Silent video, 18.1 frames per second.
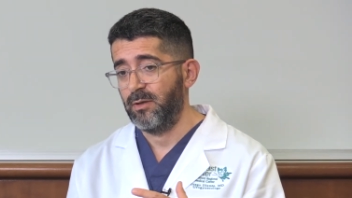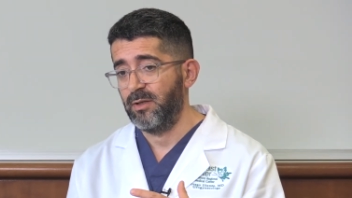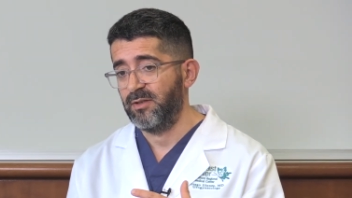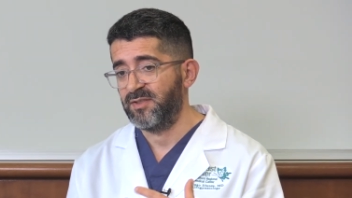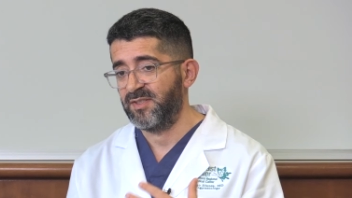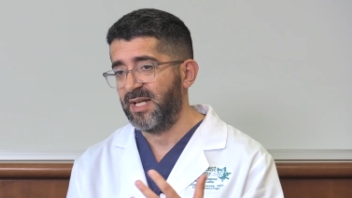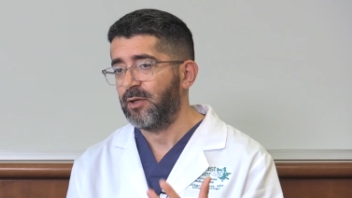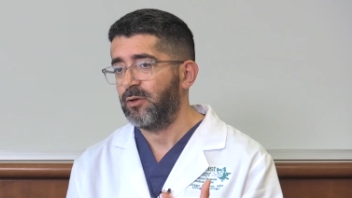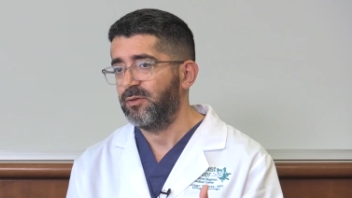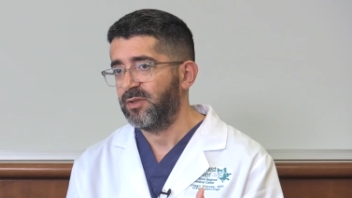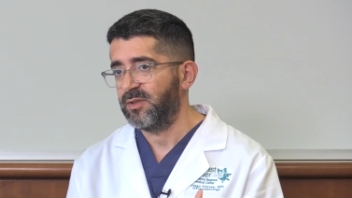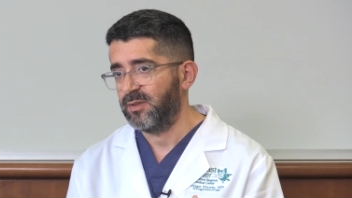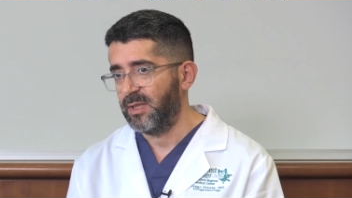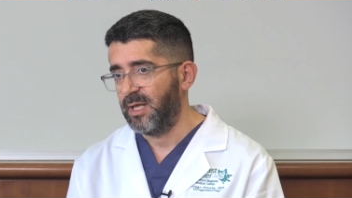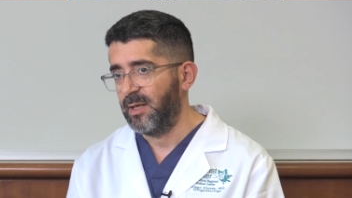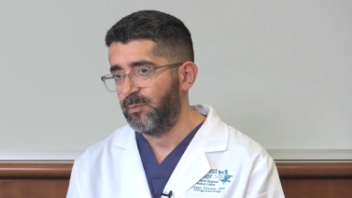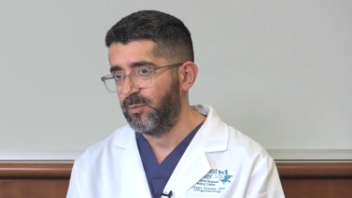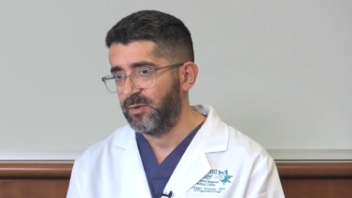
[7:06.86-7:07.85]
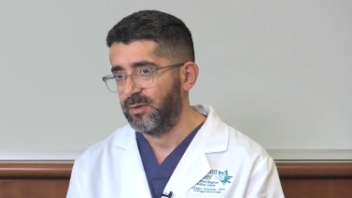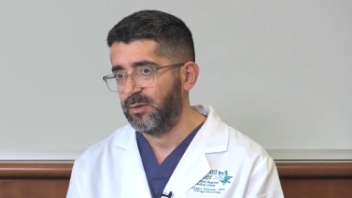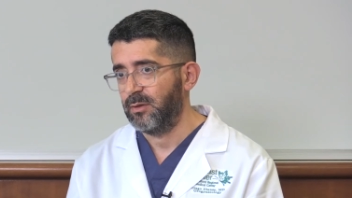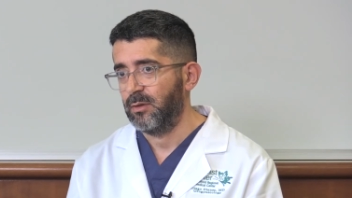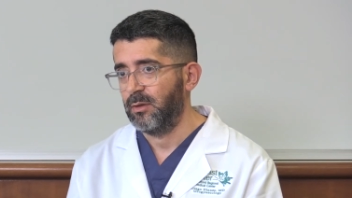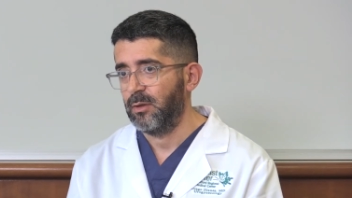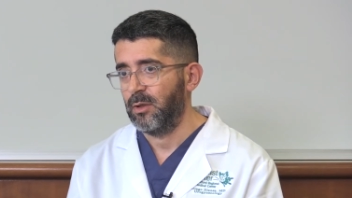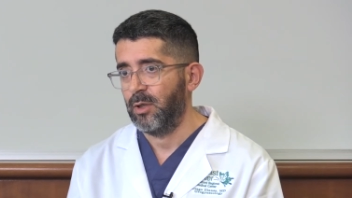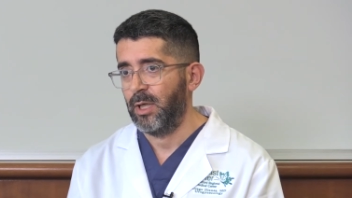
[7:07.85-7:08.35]
Second steps
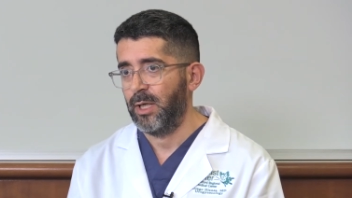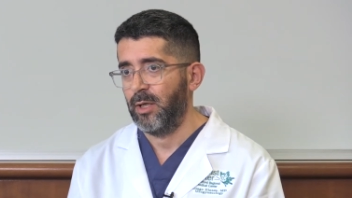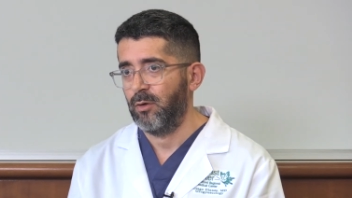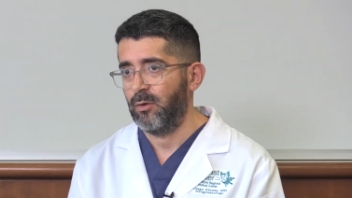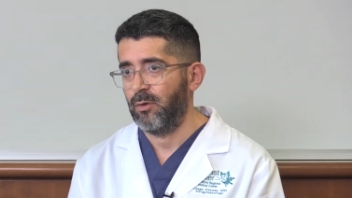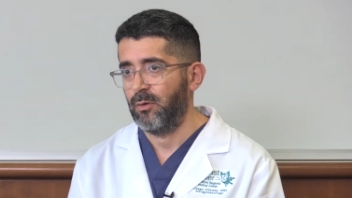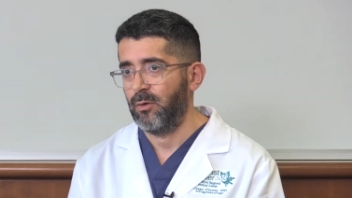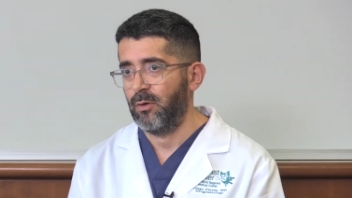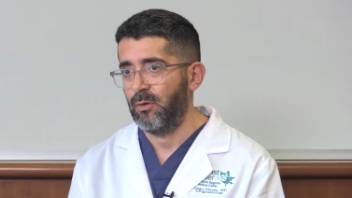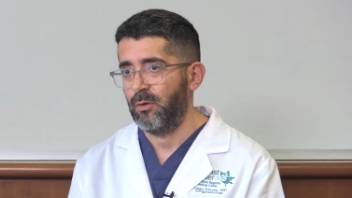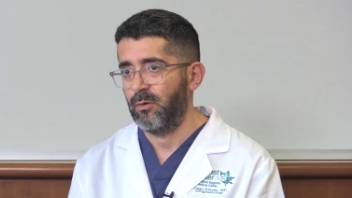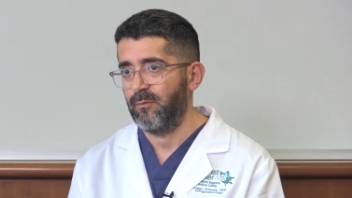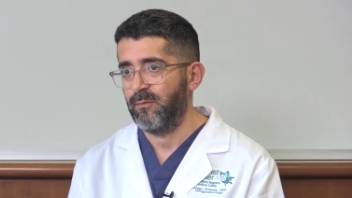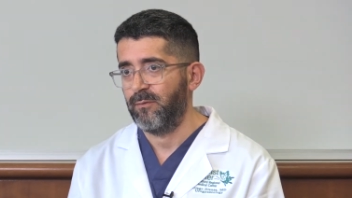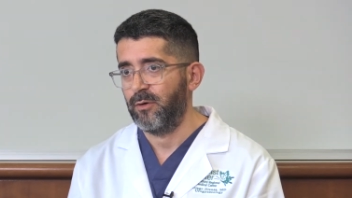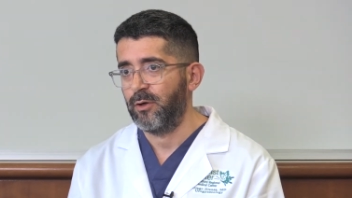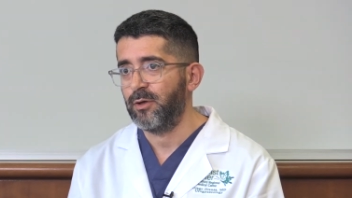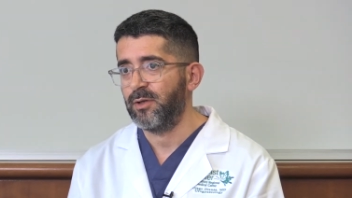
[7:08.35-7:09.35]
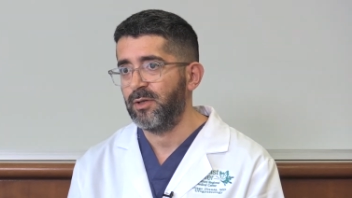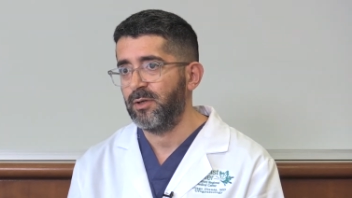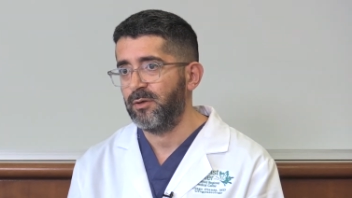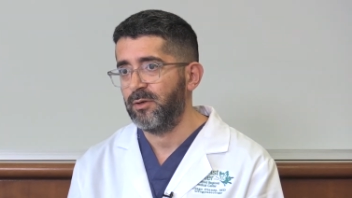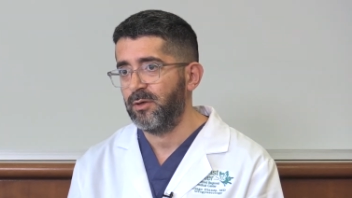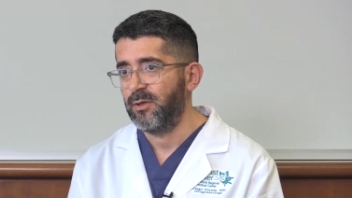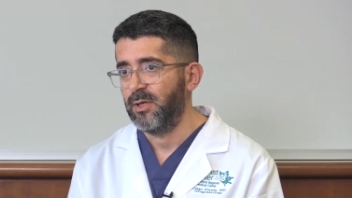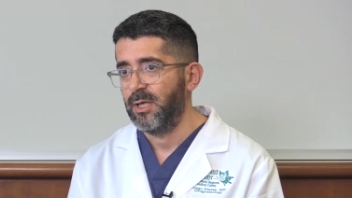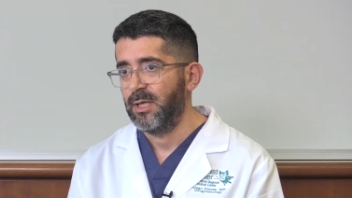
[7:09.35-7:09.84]
or
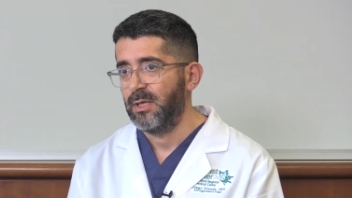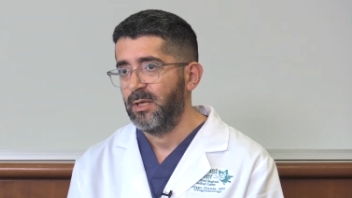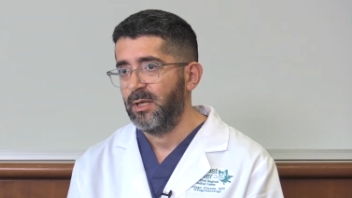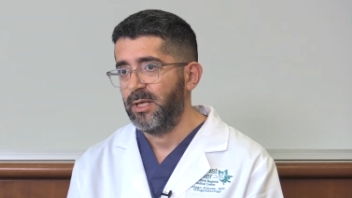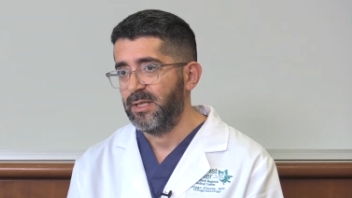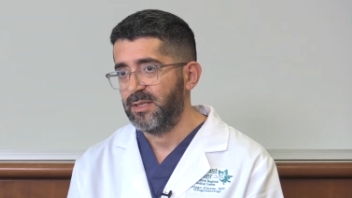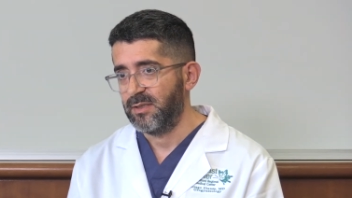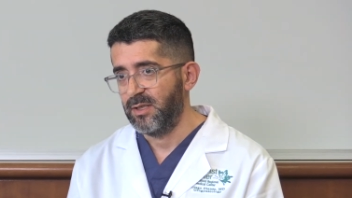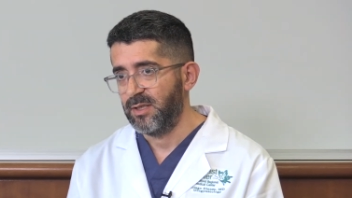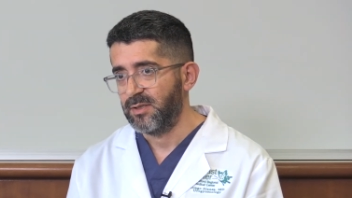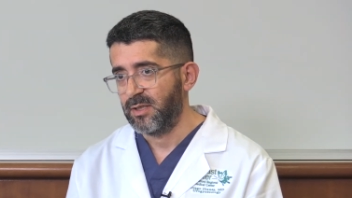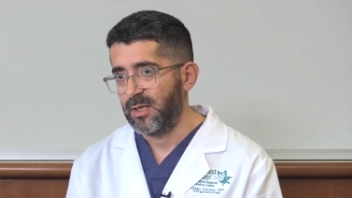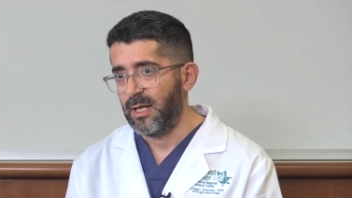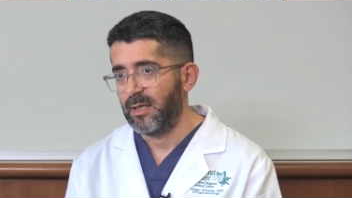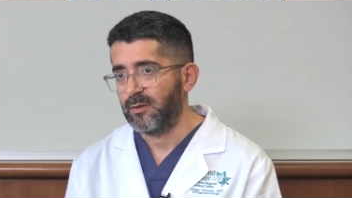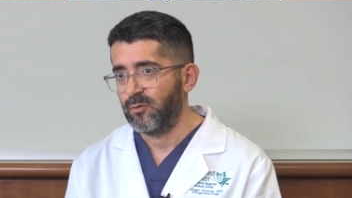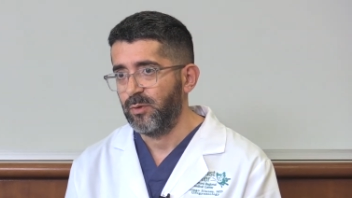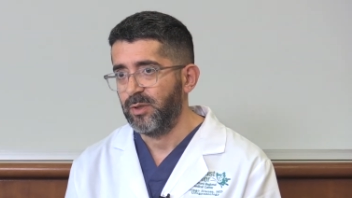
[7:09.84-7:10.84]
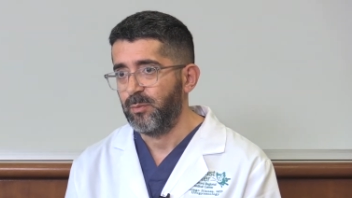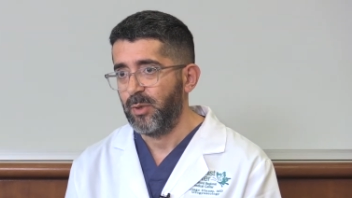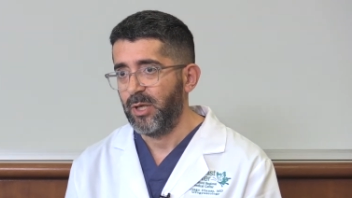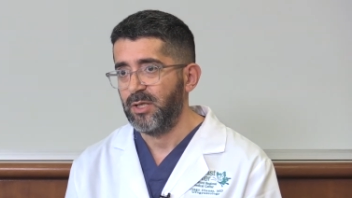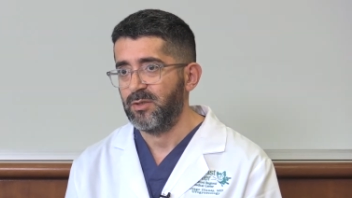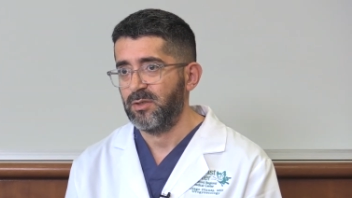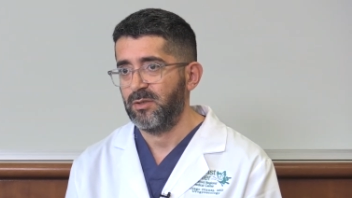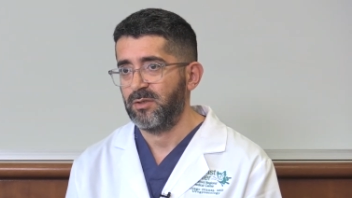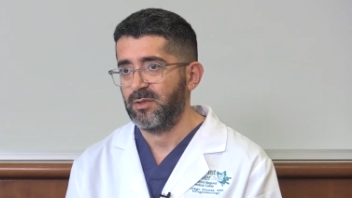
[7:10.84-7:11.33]
further is discussed with
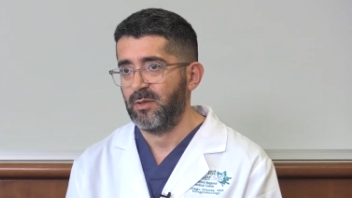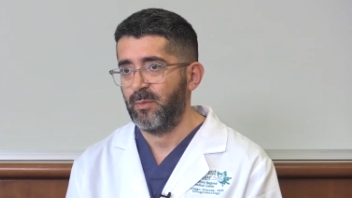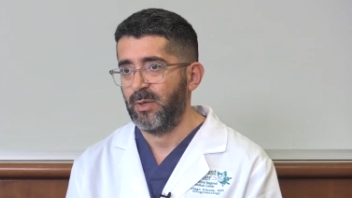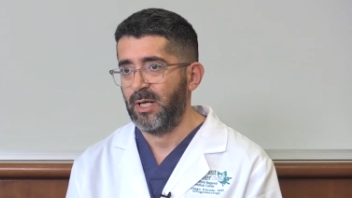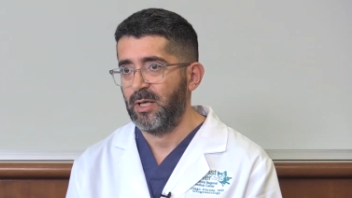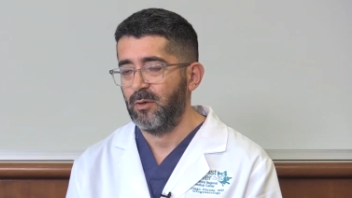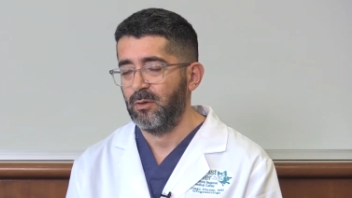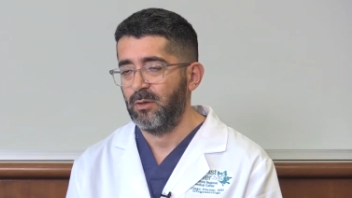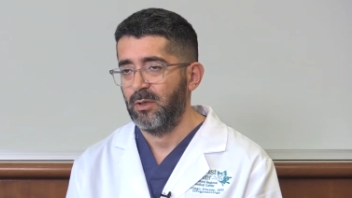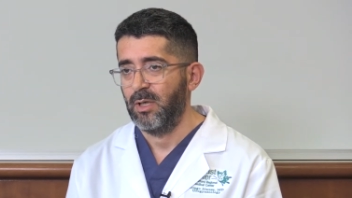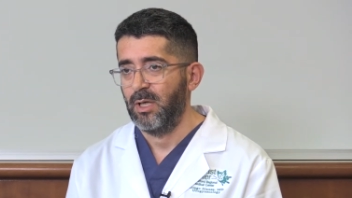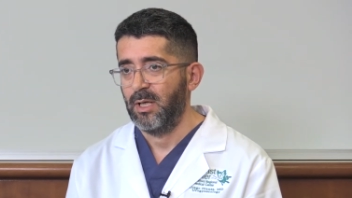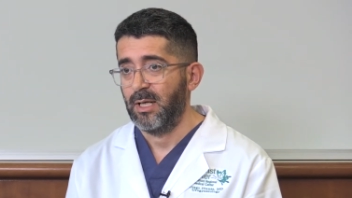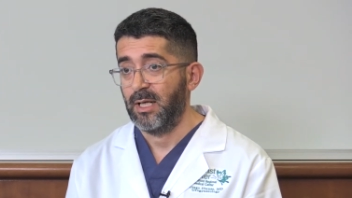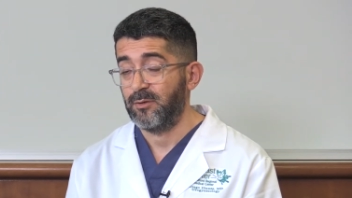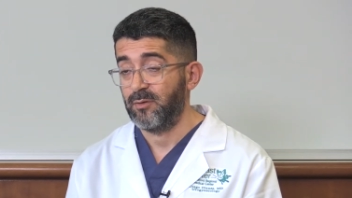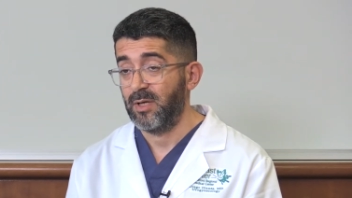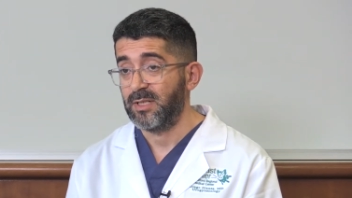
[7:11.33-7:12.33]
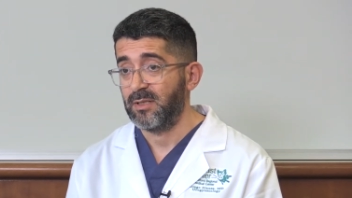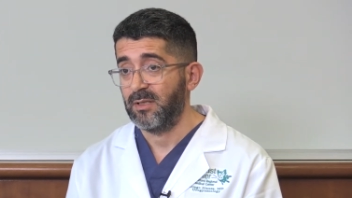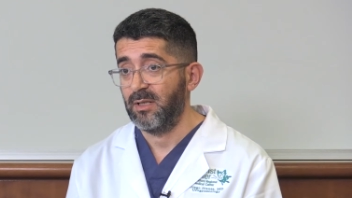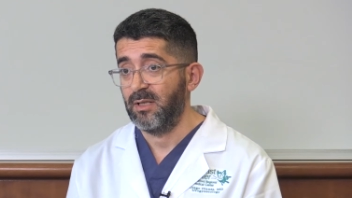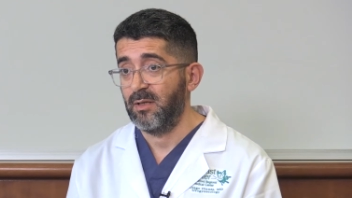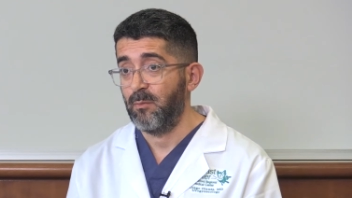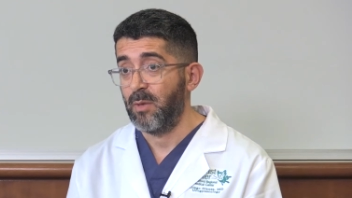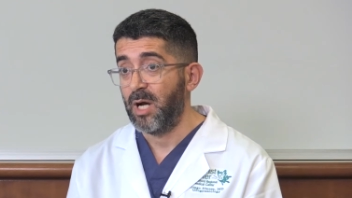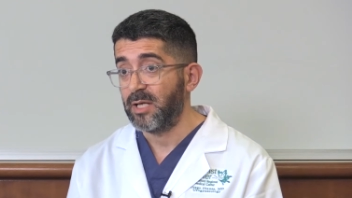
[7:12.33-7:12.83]
patients about
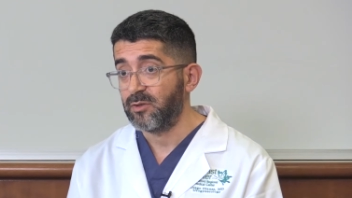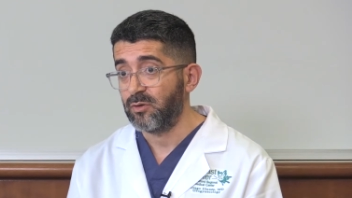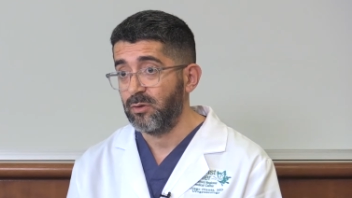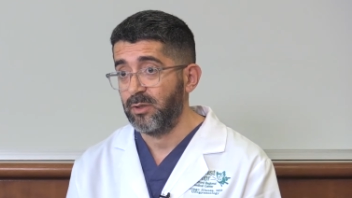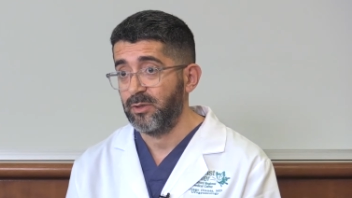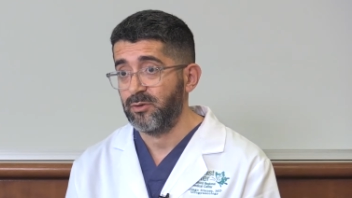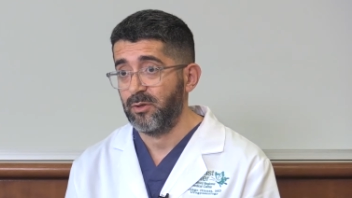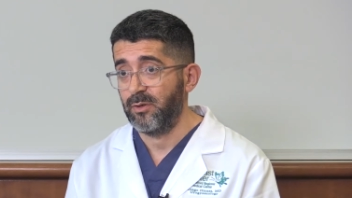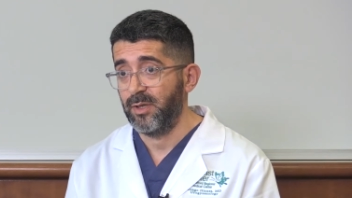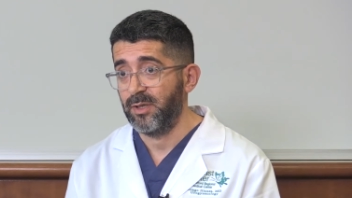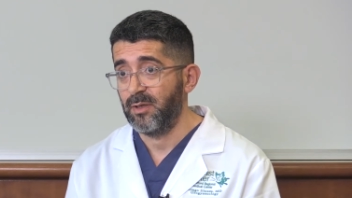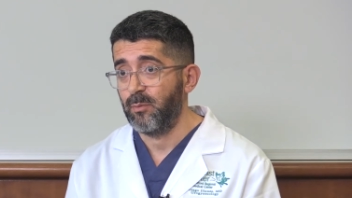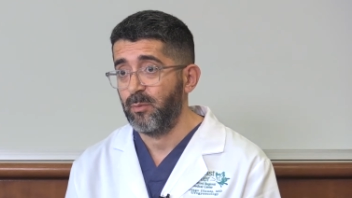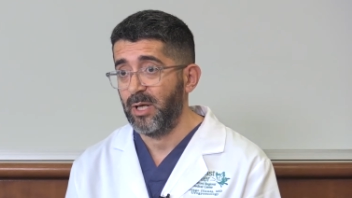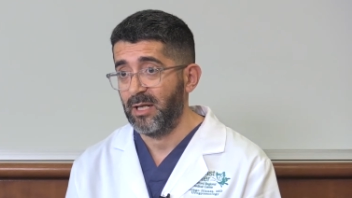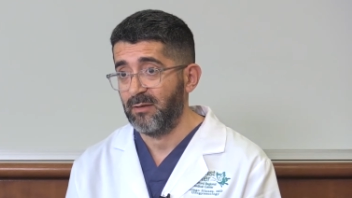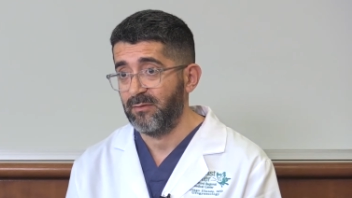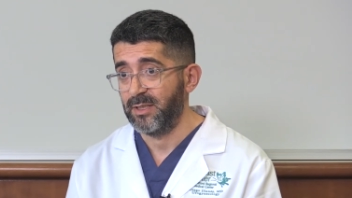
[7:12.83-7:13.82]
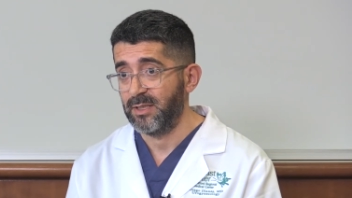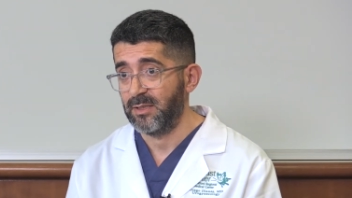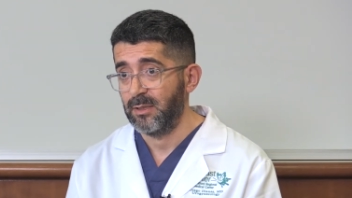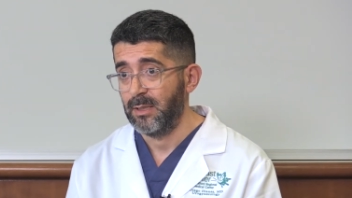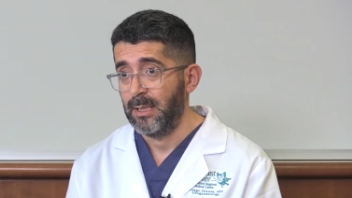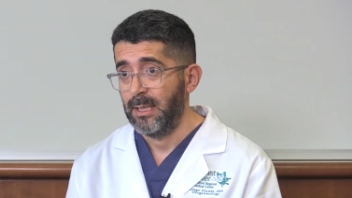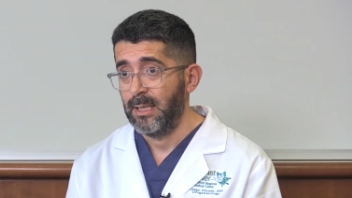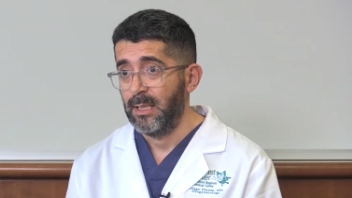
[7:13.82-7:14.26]
addressing the musculature in the pelvis,